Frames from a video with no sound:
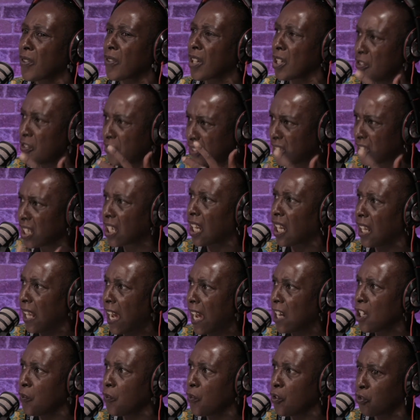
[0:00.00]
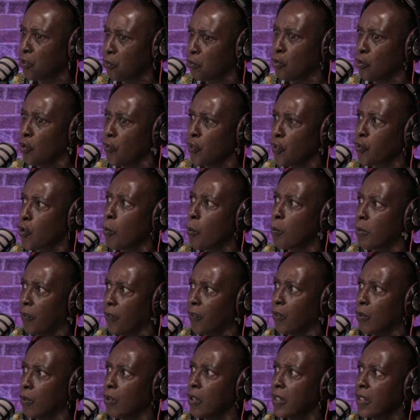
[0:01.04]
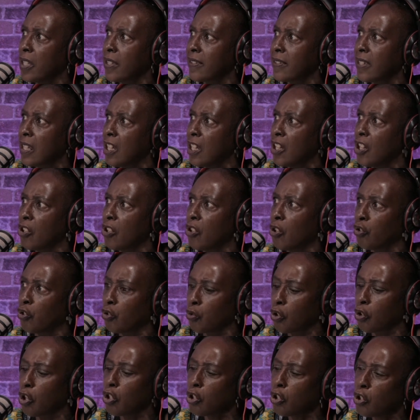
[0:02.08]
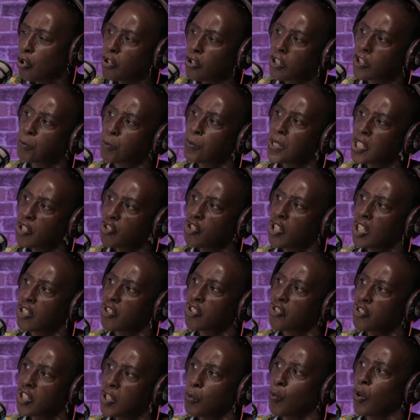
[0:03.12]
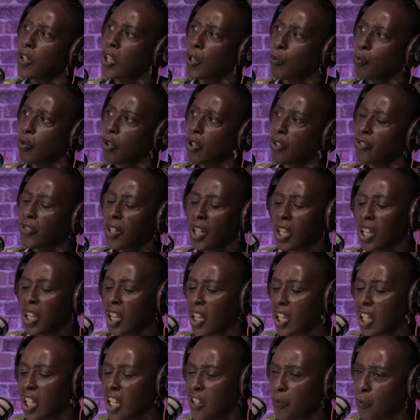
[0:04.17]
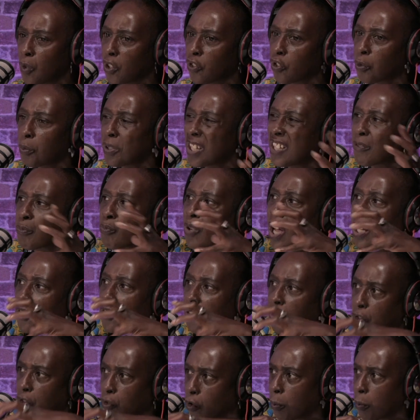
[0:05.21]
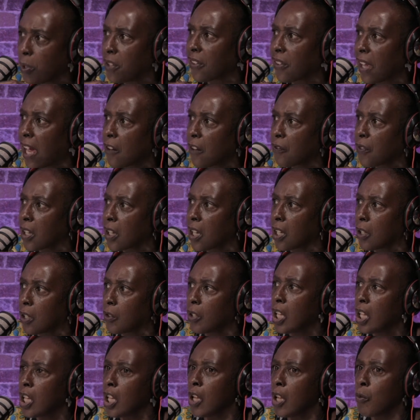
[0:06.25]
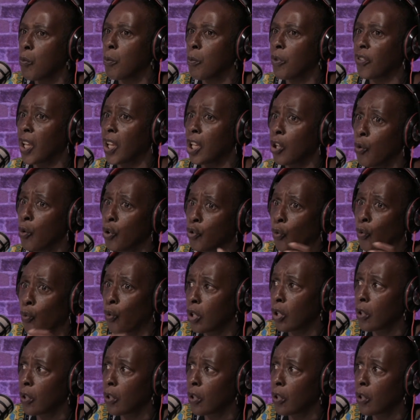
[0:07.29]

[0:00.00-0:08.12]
This is the decline of us. Nothing come before this. Yeah. So you've got to know this picture to see what it was. Even when some of these practices come into Africa and we say, no, it's all of us.